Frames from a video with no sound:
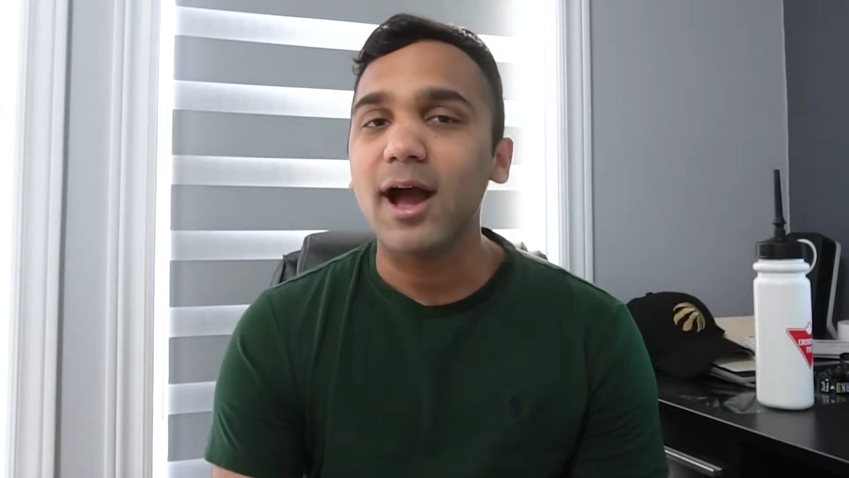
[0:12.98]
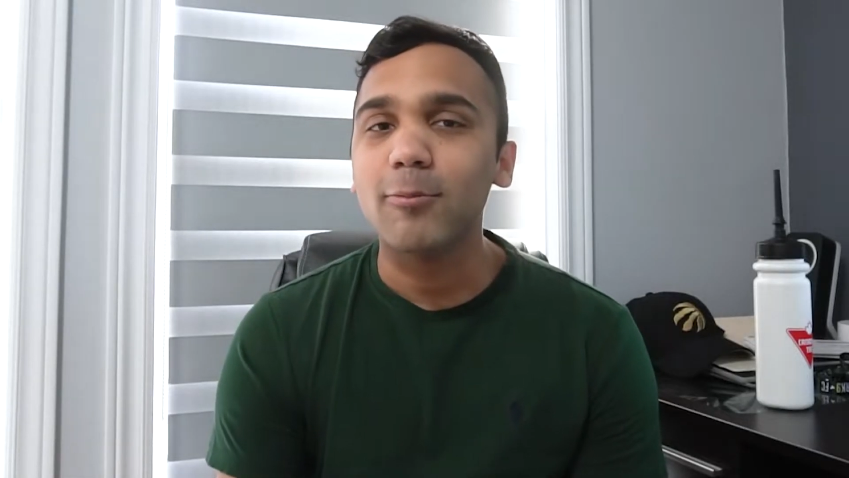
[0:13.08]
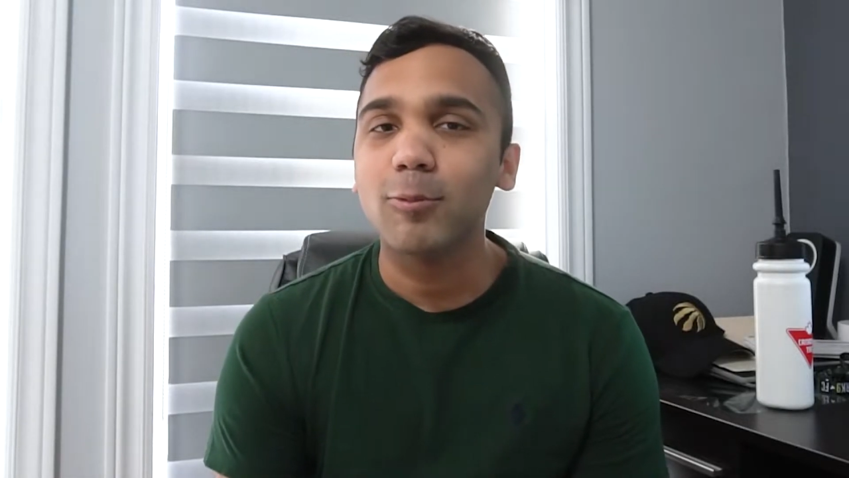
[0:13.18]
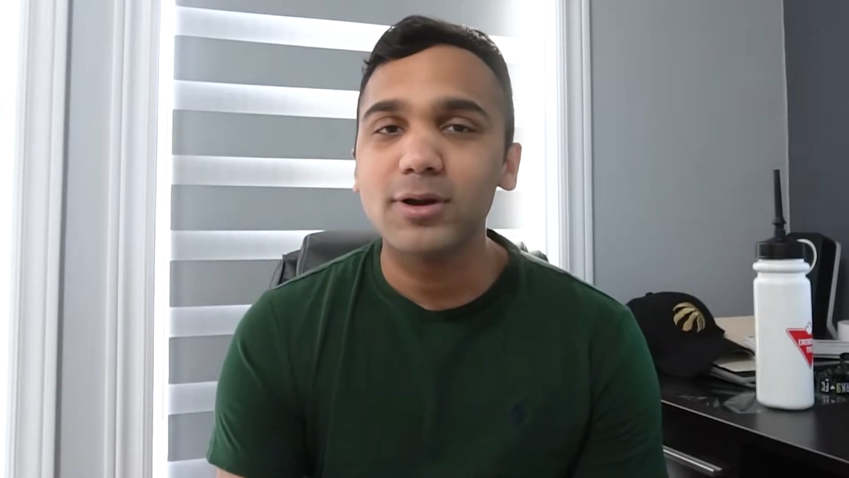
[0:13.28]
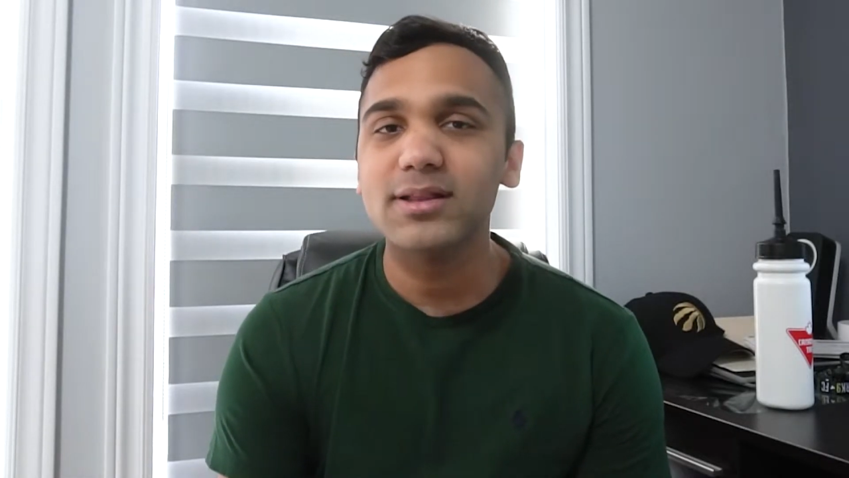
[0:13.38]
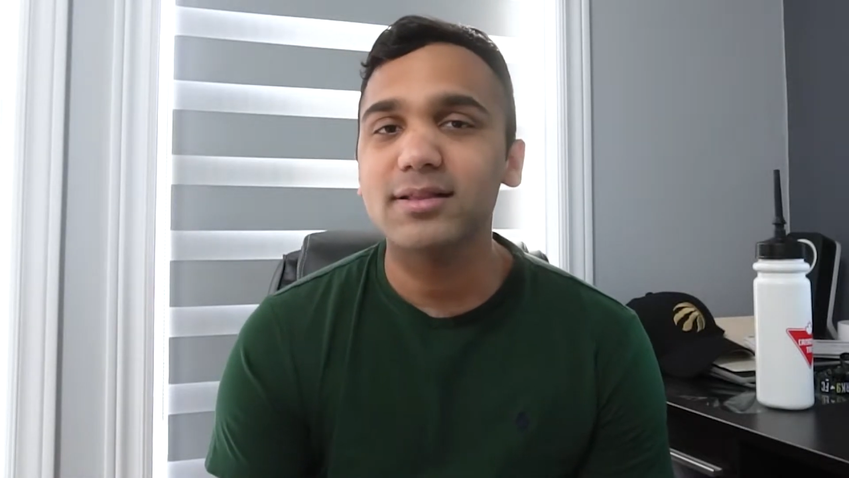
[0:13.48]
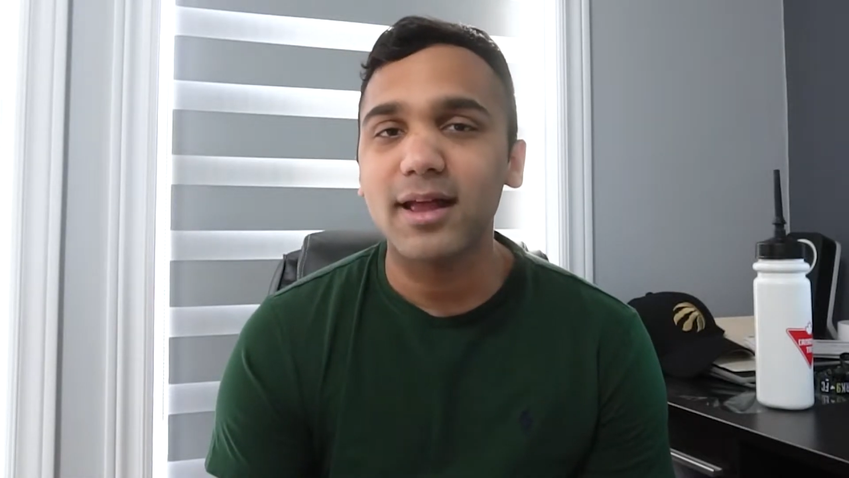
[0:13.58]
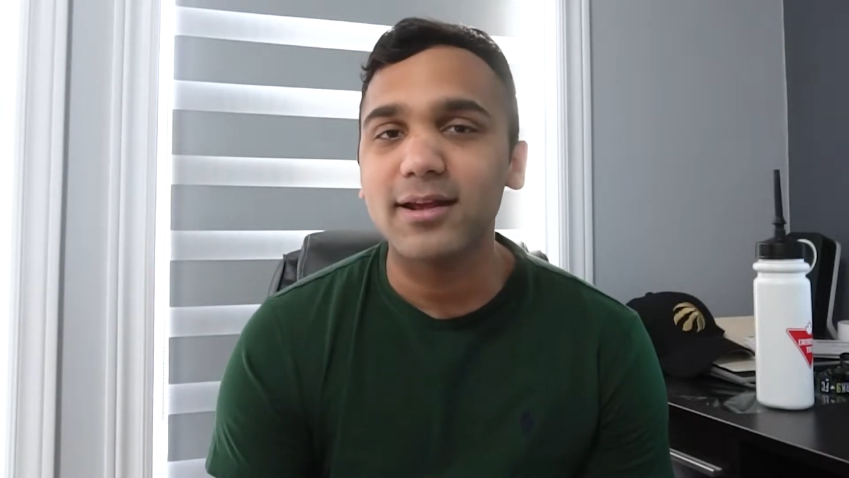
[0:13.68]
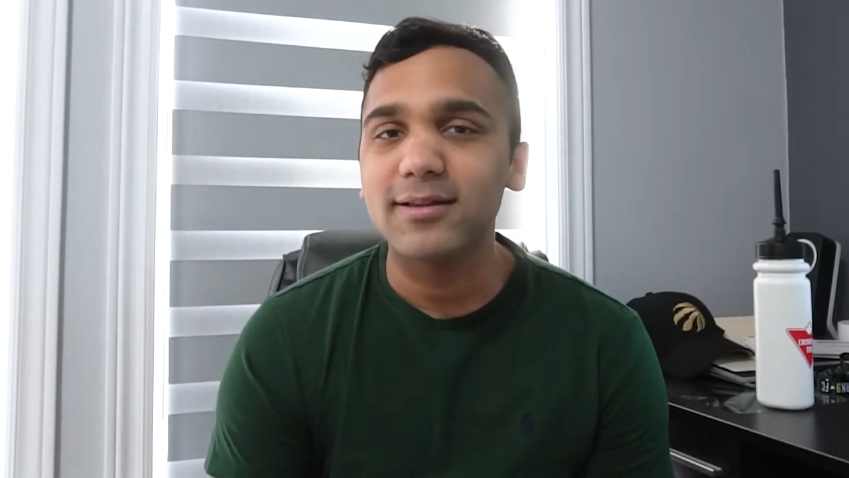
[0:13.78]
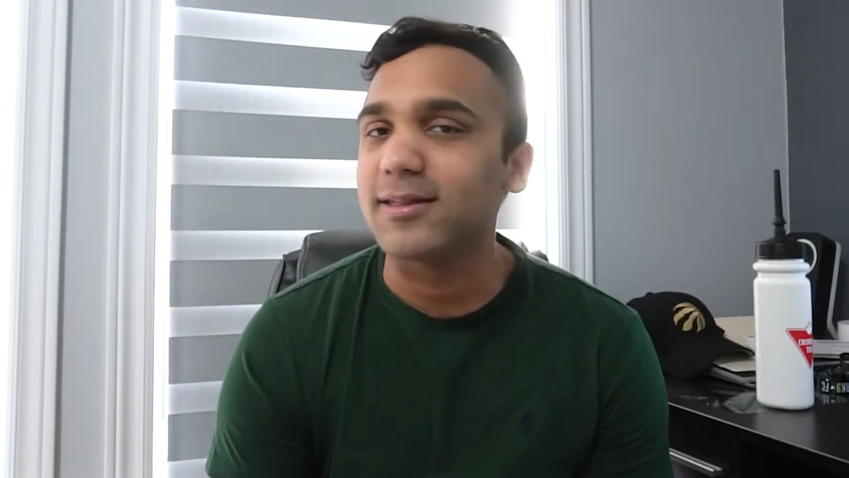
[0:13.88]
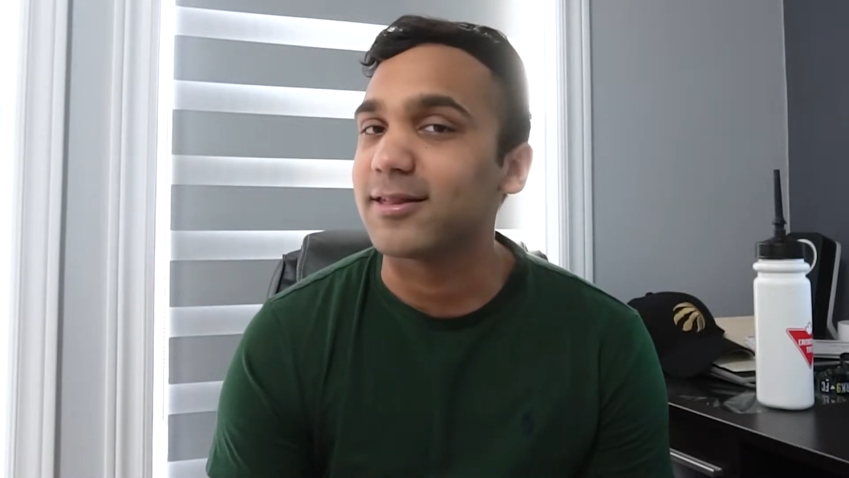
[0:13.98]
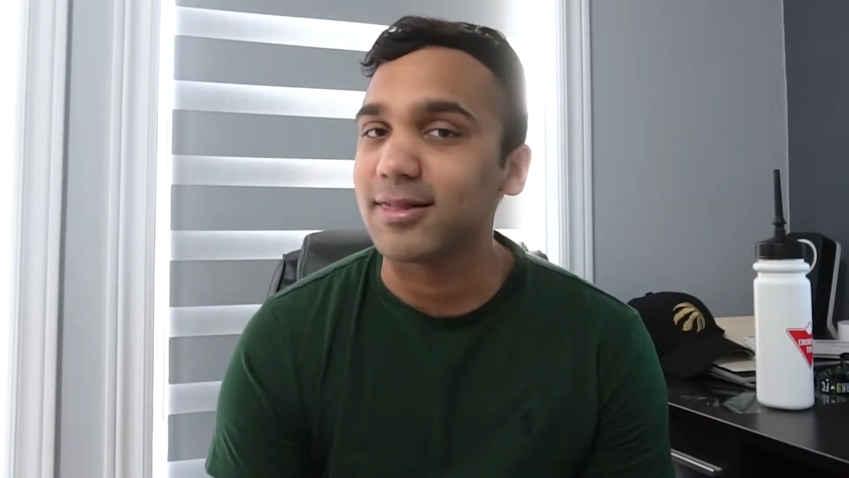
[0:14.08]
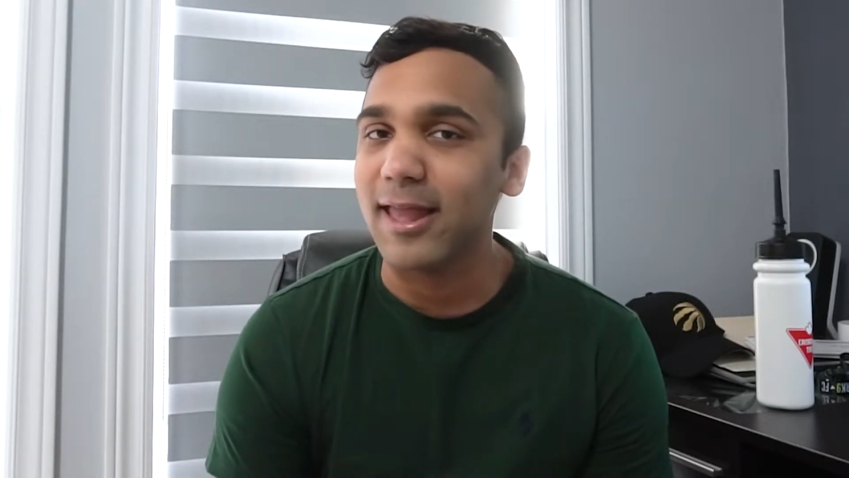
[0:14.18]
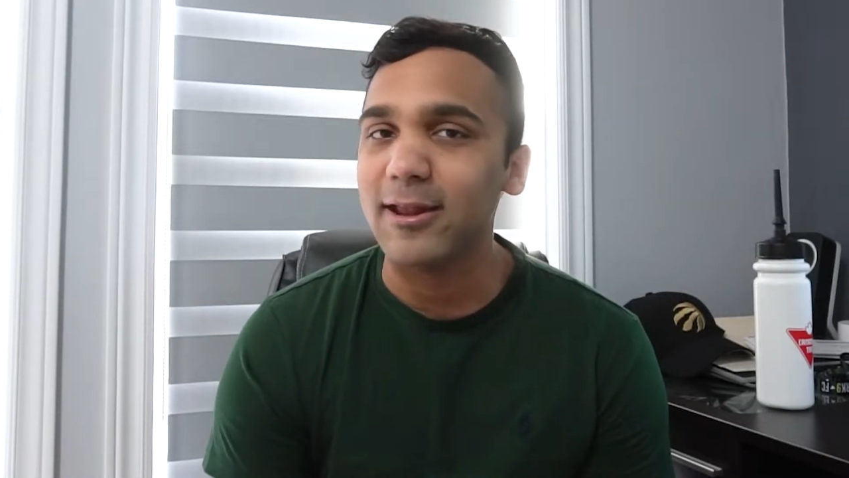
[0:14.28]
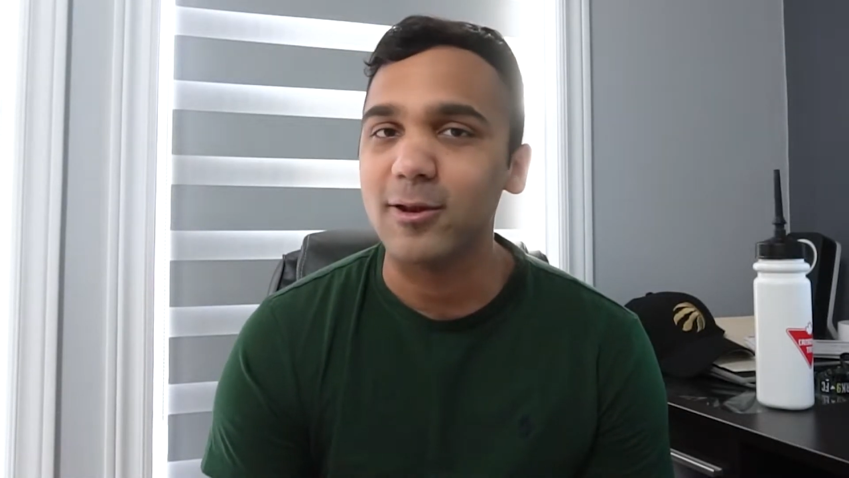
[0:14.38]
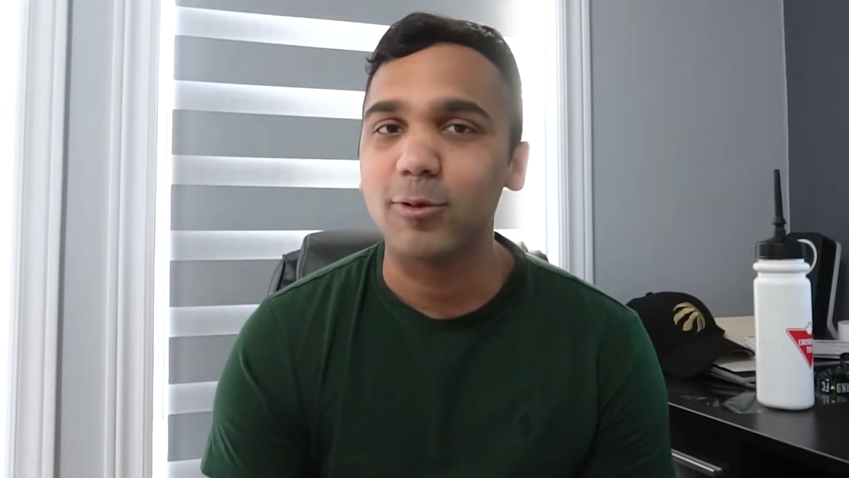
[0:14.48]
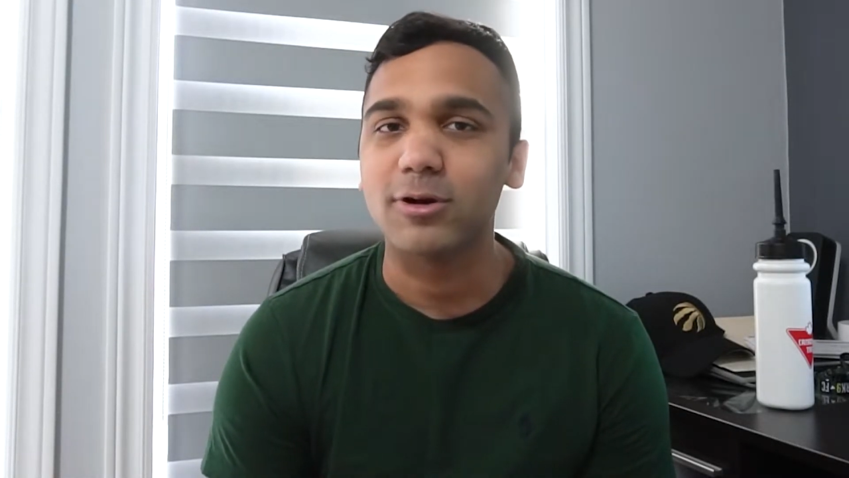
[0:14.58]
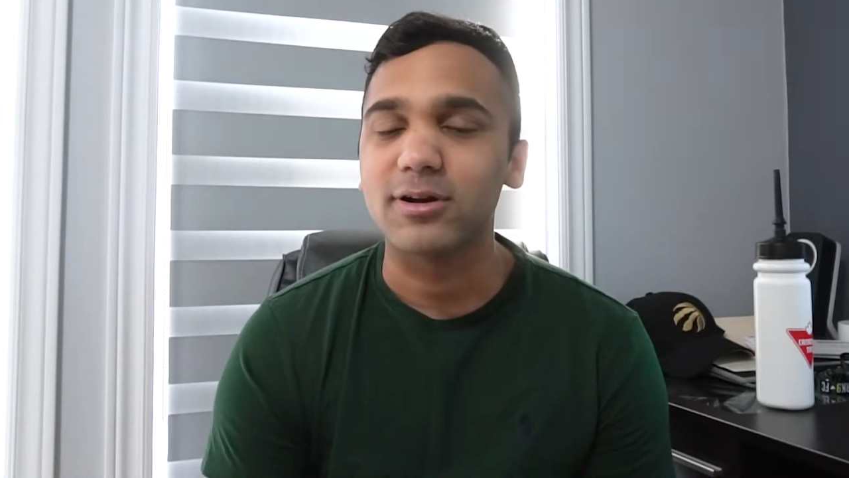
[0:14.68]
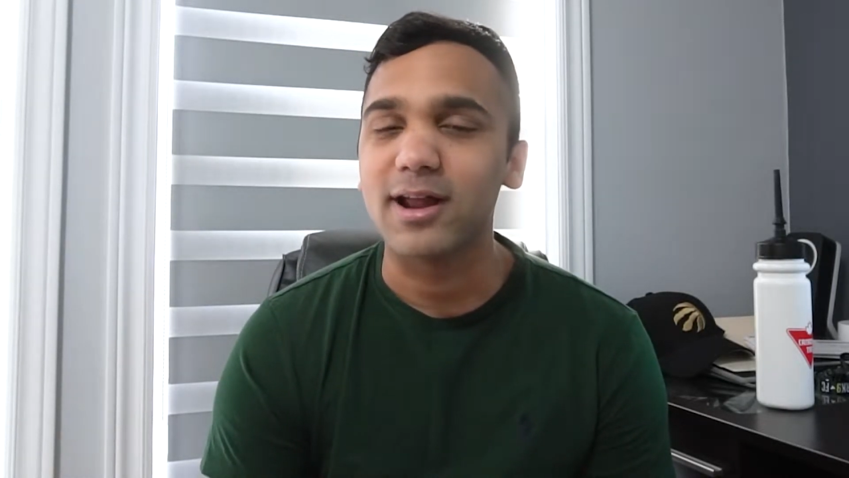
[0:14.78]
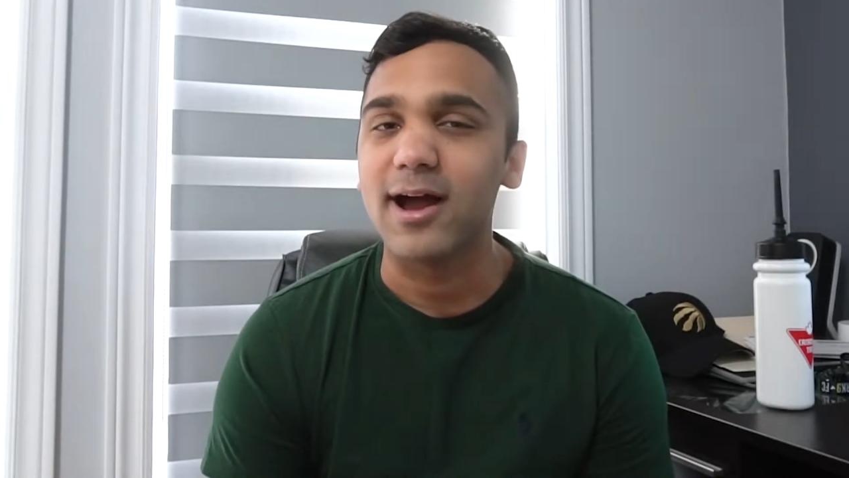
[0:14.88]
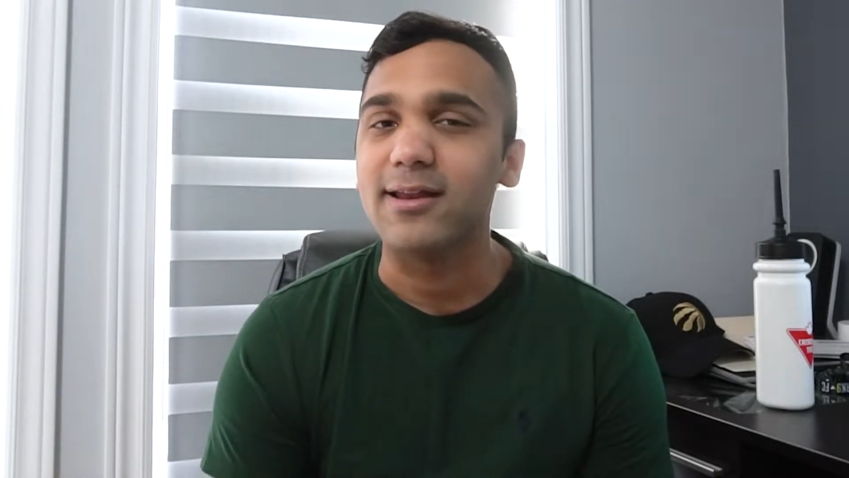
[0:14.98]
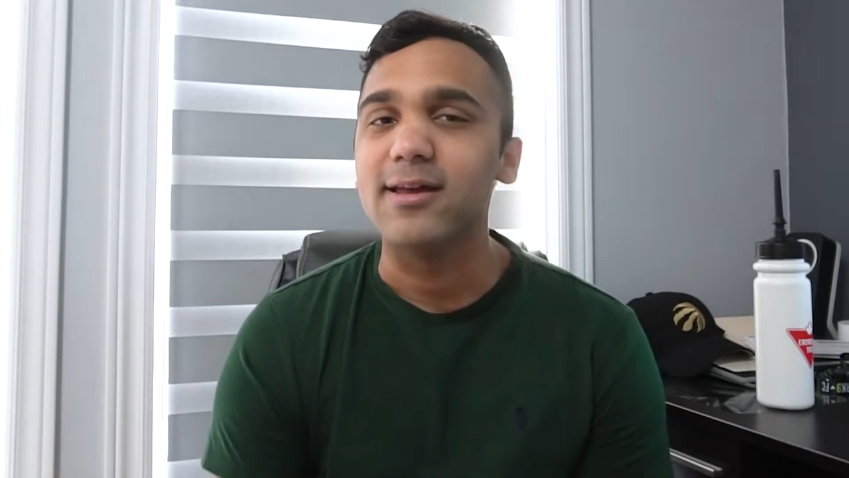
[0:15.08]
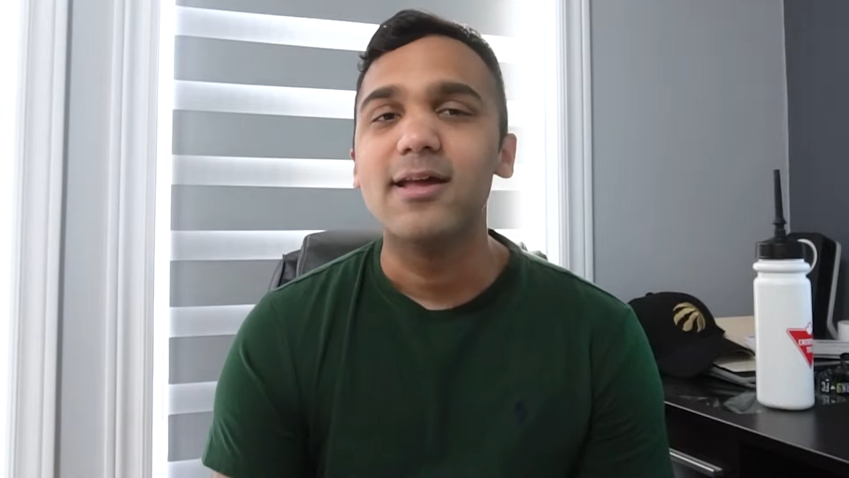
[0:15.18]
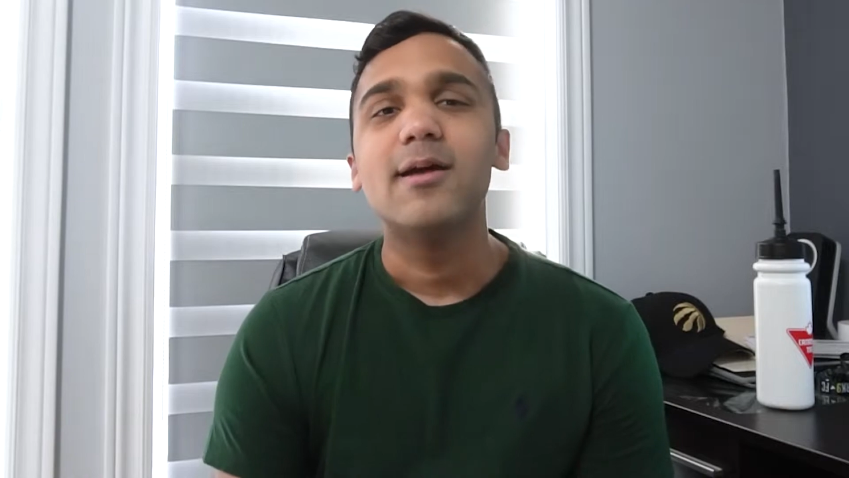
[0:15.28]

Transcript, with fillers: I wouldn't like to slate York 9,